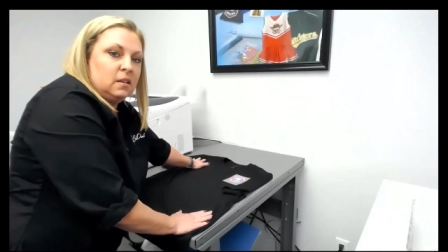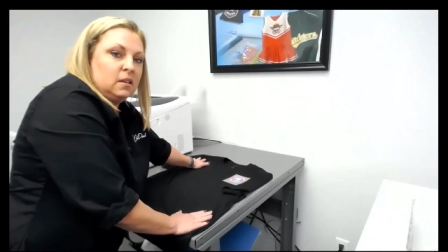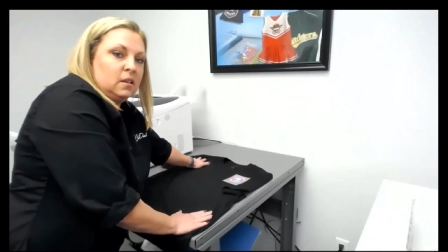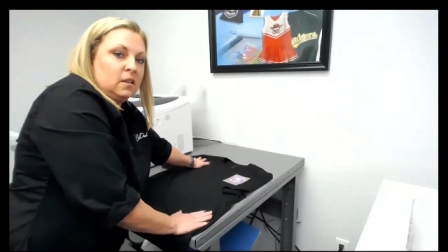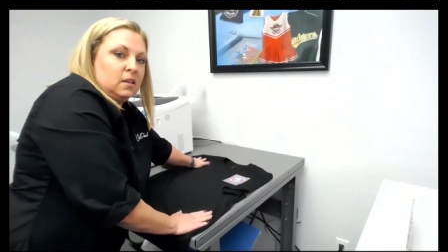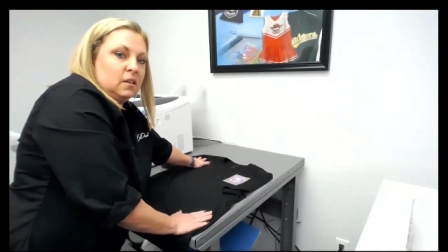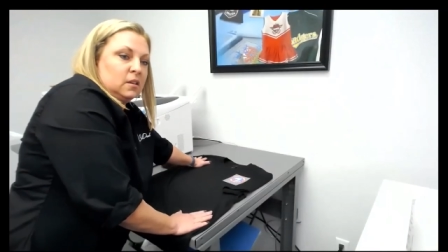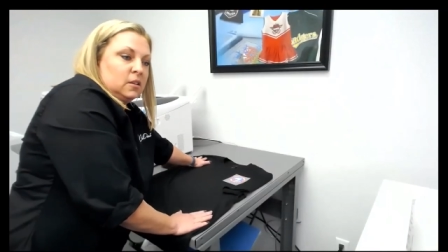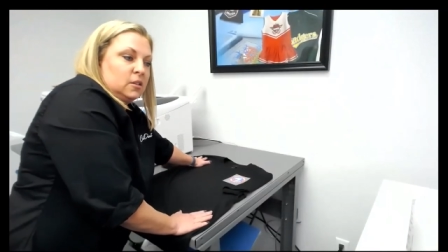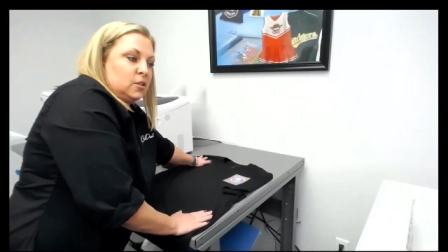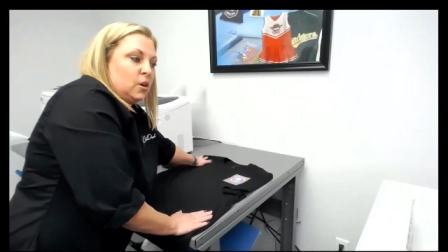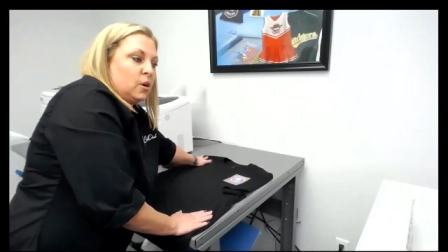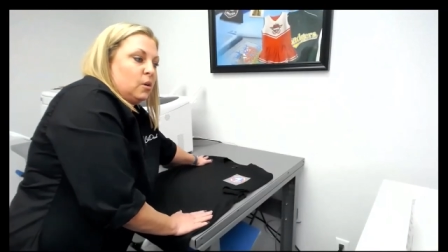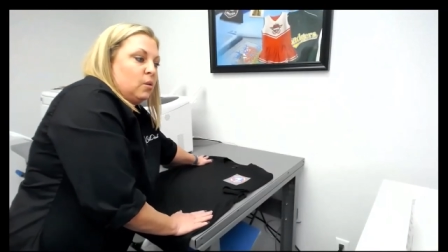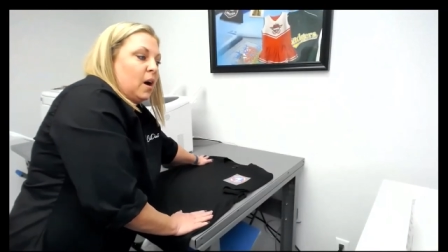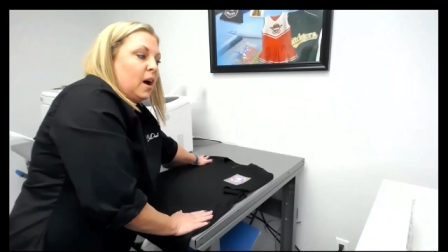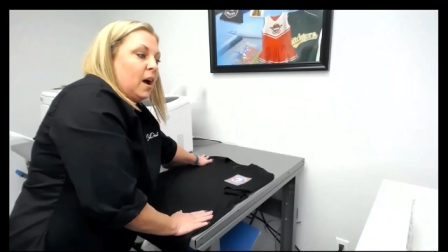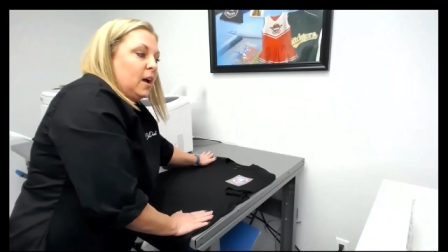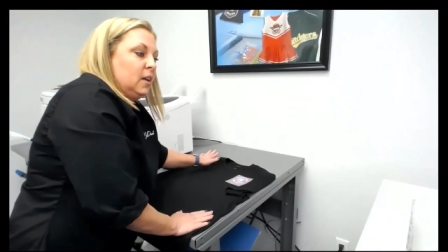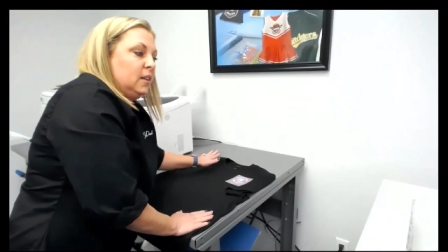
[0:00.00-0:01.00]
Right. So
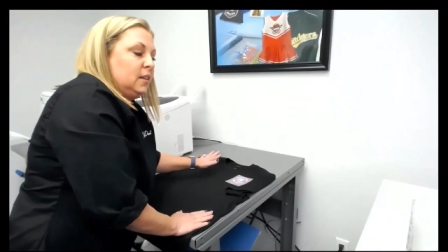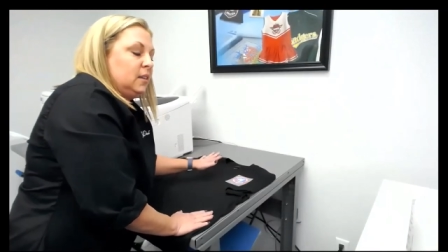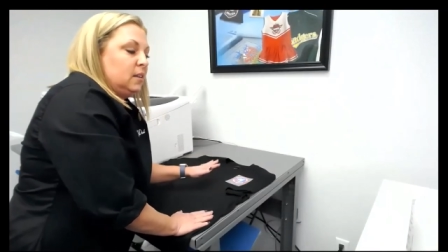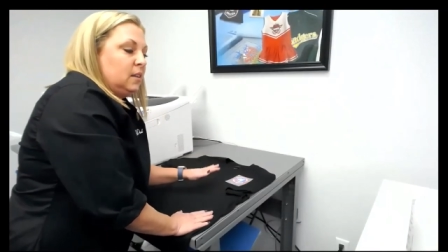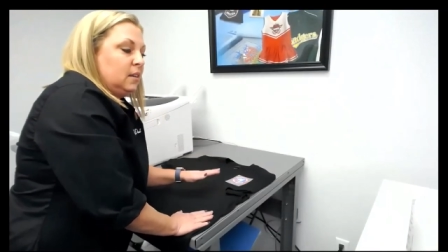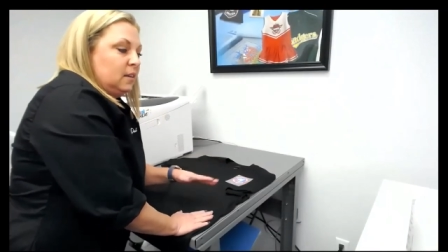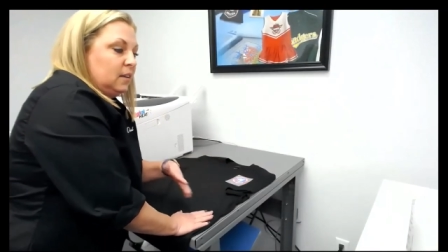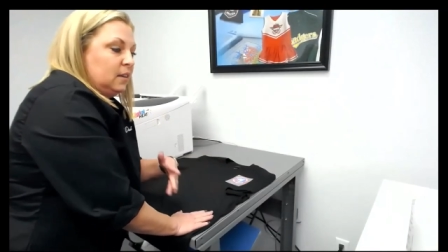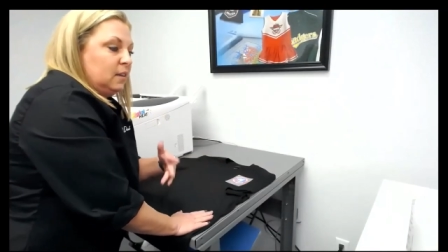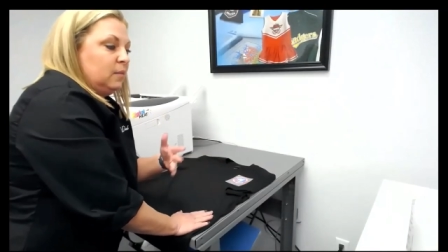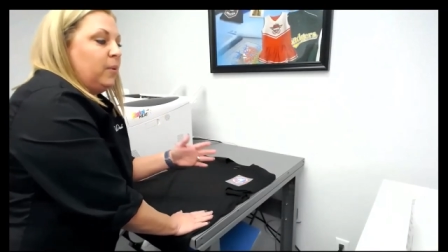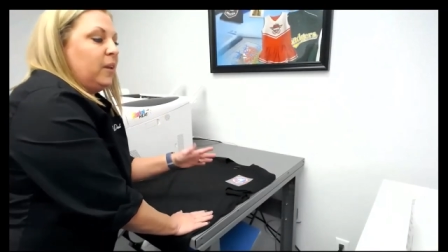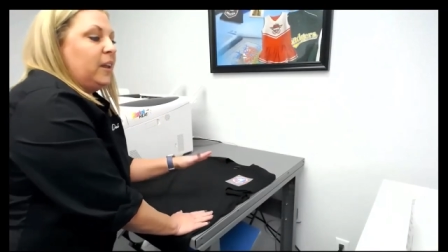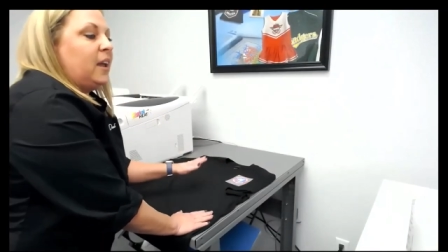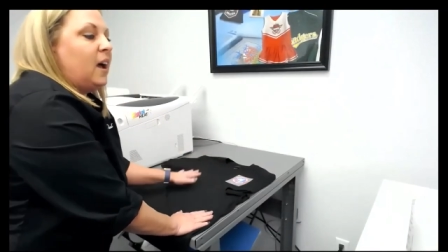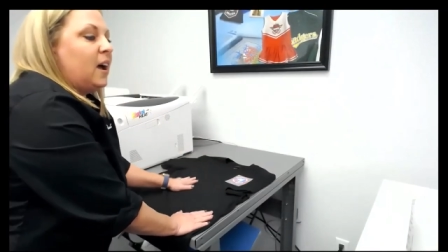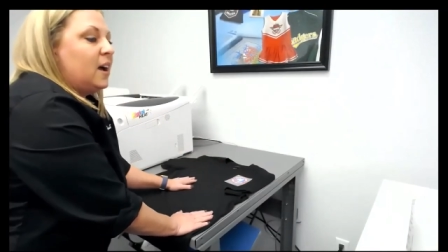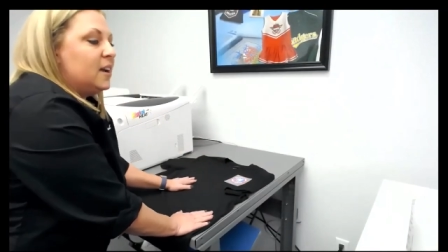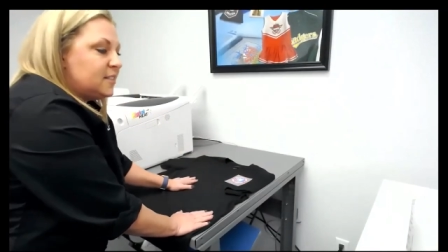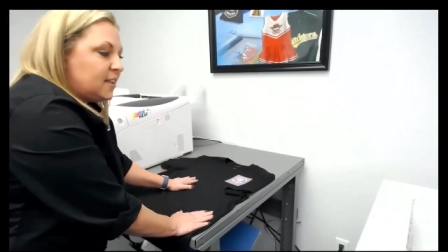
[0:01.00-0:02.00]

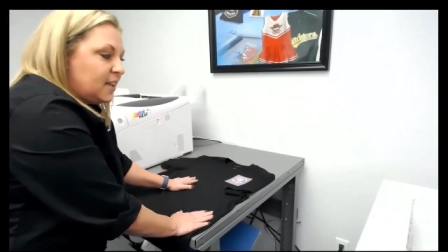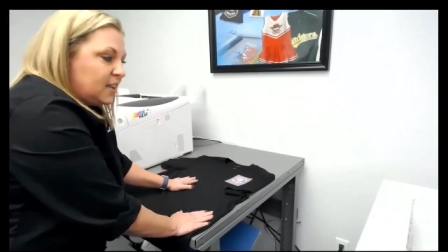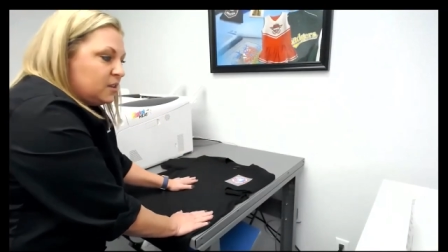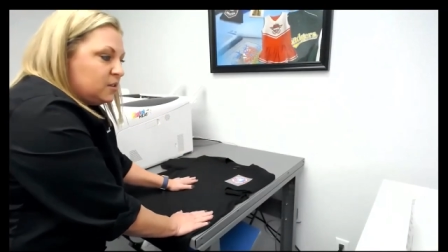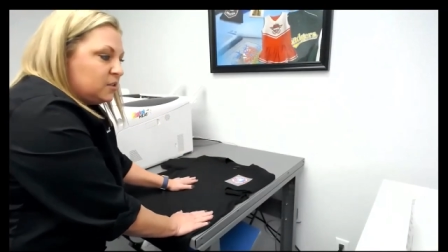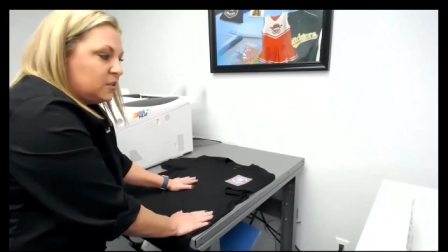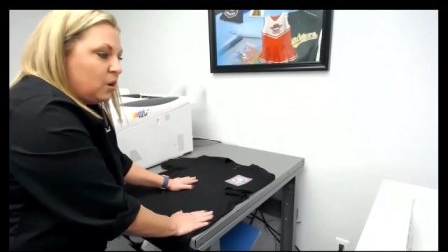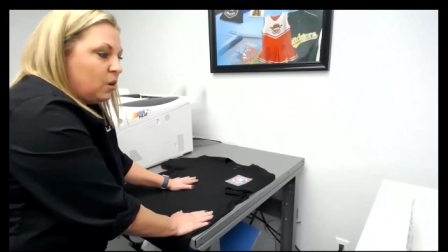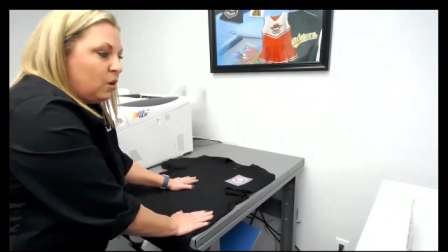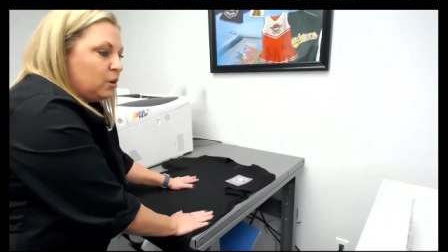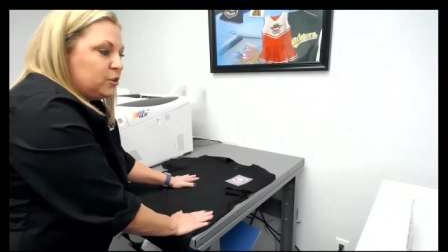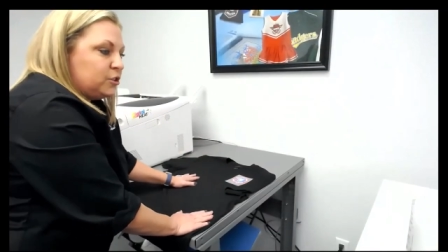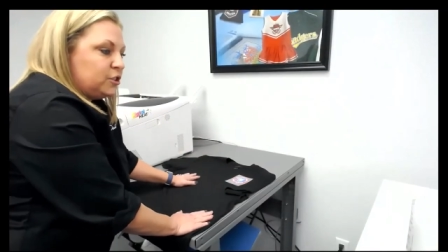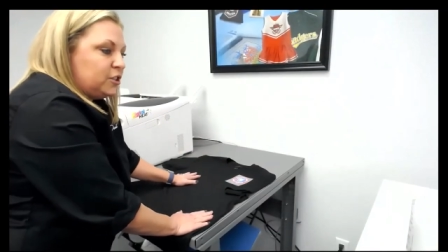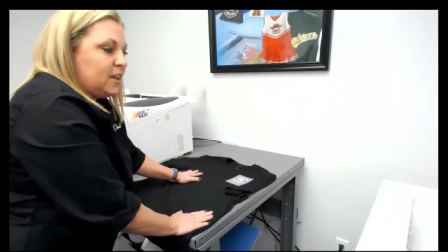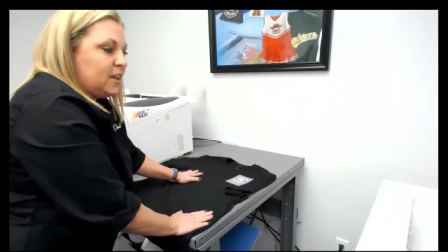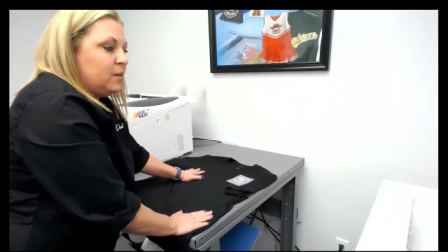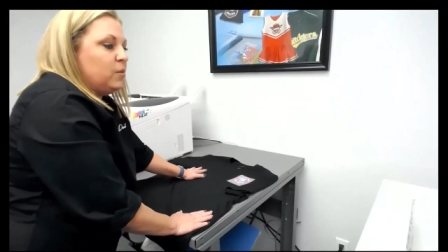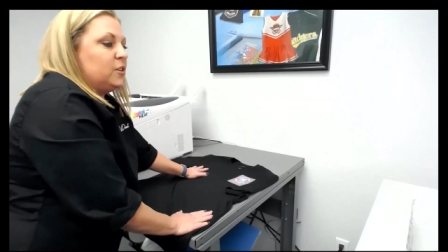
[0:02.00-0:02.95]
because I used a whole sheet,